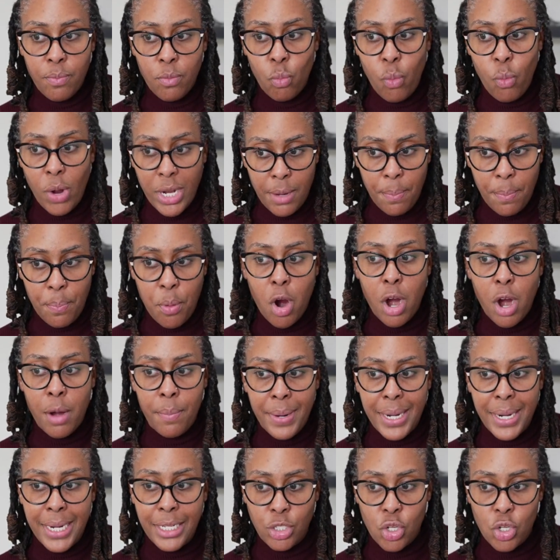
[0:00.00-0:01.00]
what
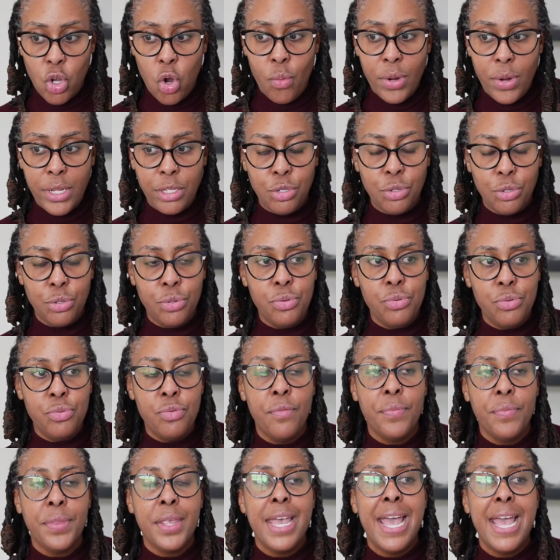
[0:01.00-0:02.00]
department is going to
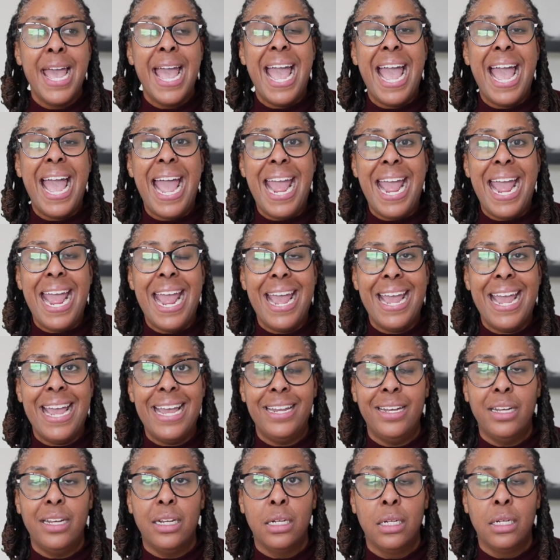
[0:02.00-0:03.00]

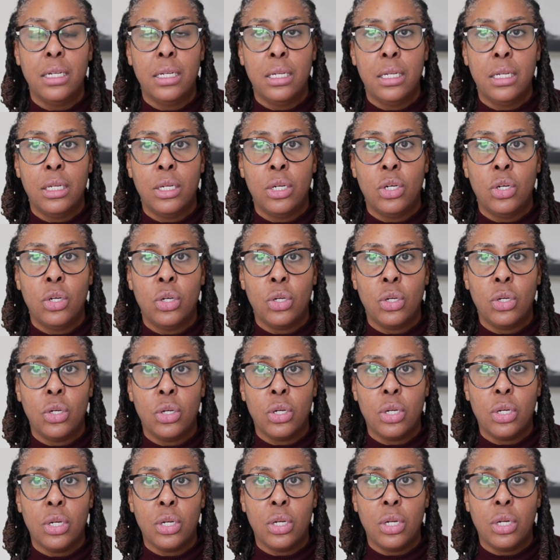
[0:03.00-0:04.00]
and
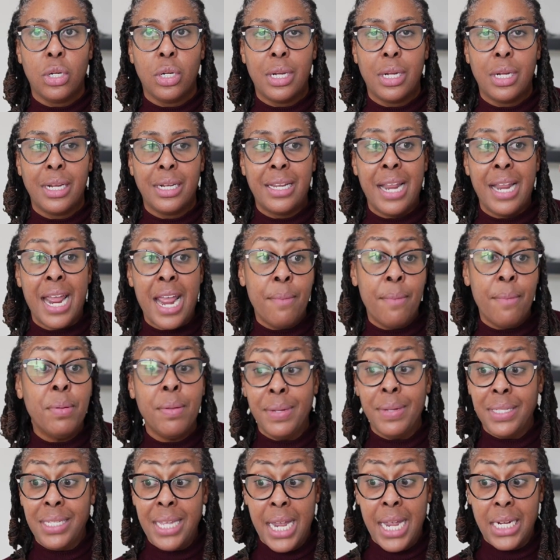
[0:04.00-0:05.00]
the
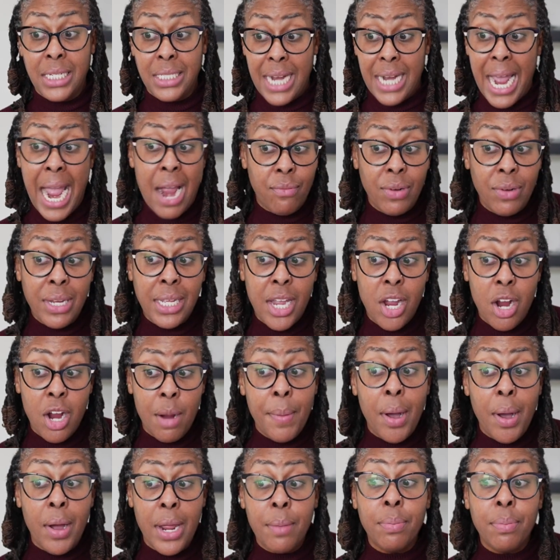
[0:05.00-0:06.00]
implementation. I really care
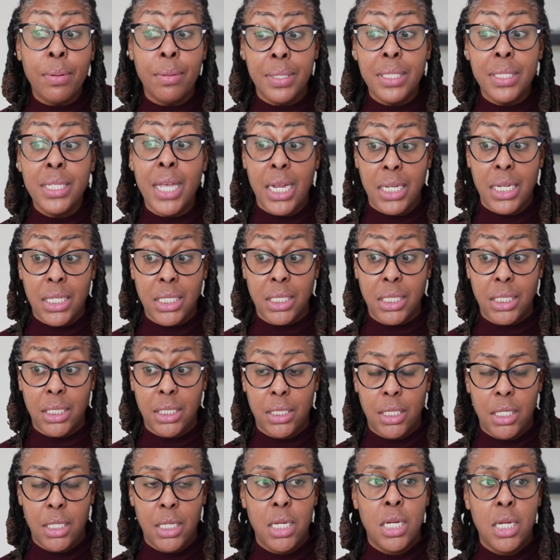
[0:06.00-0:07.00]
about implementation.
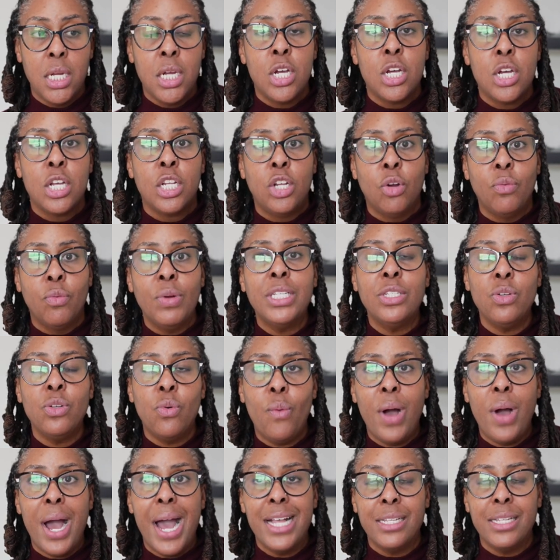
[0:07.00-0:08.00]
The
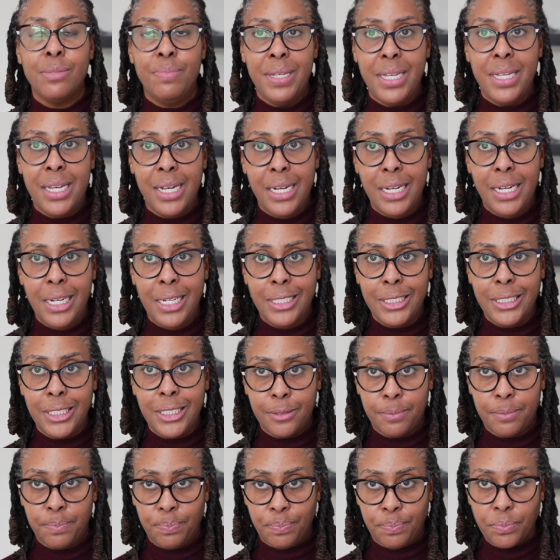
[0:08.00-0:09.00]
reason why is
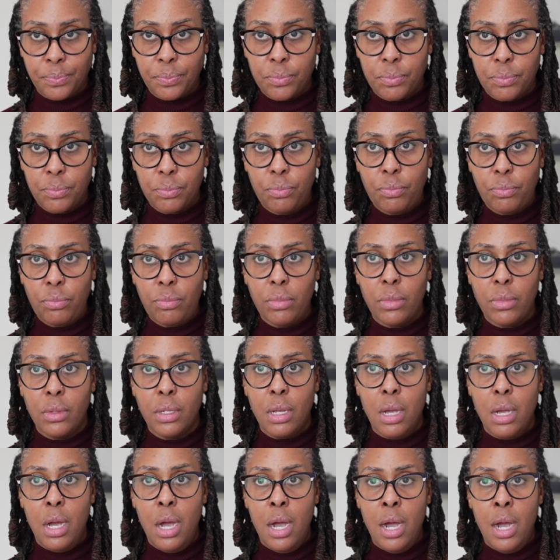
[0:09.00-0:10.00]
because
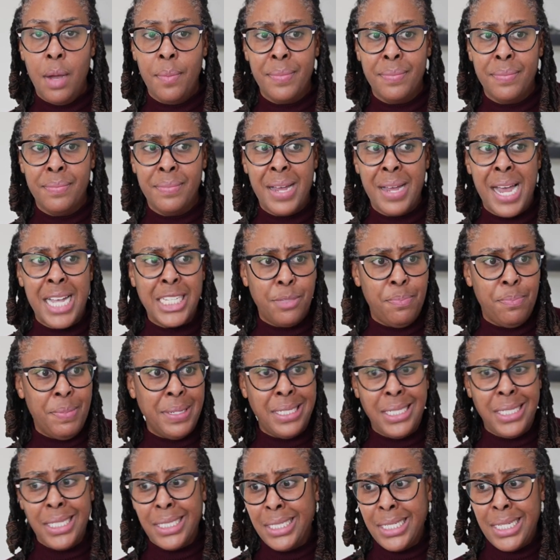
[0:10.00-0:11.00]
I
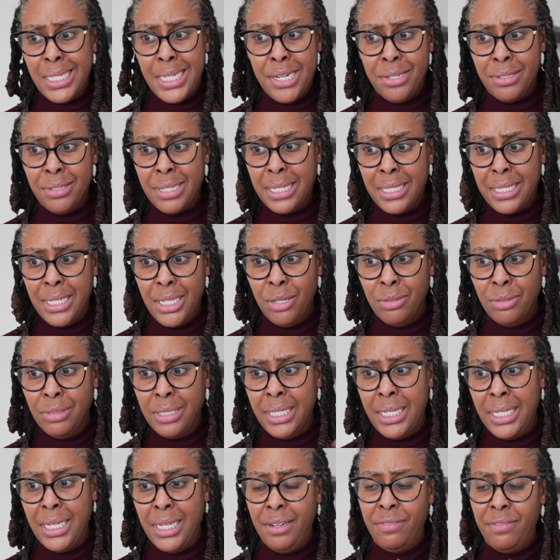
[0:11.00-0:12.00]
spent 16 years at
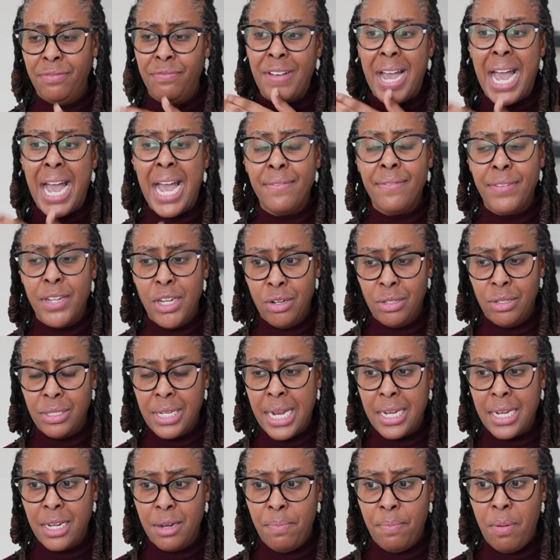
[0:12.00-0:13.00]
DOD, 5 years
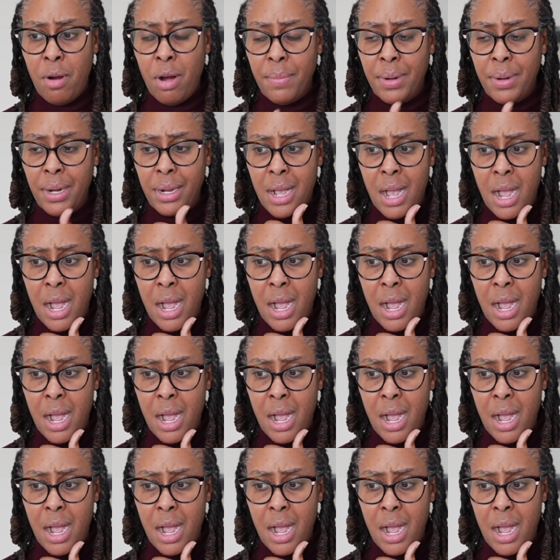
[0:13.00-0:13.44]
at the Department of